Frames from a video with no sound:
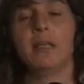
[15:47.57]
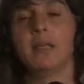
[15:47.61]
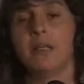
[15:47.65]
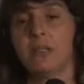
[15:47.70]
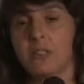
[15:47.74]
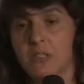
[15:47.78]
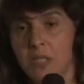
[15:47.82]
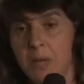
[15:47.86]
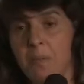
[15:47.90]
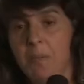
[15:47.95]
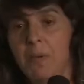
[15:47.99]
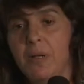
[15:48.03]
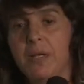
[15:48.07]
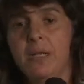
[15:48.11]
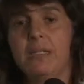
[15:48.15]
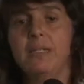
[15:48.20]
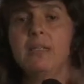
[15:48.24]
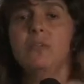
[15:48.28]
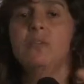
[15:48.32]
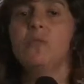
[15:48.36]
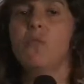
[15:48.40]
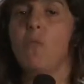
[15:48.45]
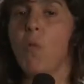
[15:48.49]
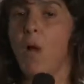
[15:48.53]
Somebody
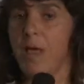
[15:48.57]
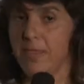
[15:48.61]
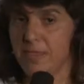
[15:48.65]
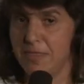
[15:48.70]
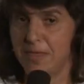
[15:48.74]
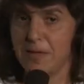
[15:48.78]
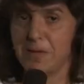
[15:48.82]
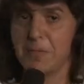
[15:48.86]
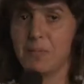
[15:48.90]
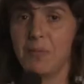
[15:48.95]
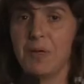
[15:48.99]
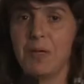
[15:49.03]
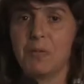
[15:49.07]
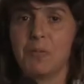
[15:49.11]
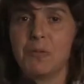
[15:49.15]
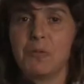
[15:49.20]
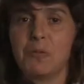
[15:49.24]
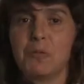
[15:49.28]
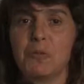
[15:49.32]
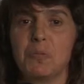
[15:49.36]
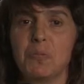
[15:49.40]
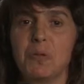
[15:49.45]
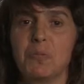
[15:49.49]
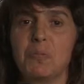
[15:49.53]
didn't want that baby
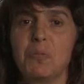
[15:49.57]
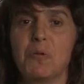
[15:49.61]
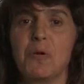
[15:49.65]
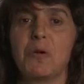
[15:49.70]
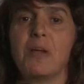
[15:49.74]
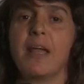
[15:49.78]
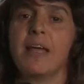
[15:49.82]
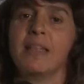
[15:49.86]
to be born,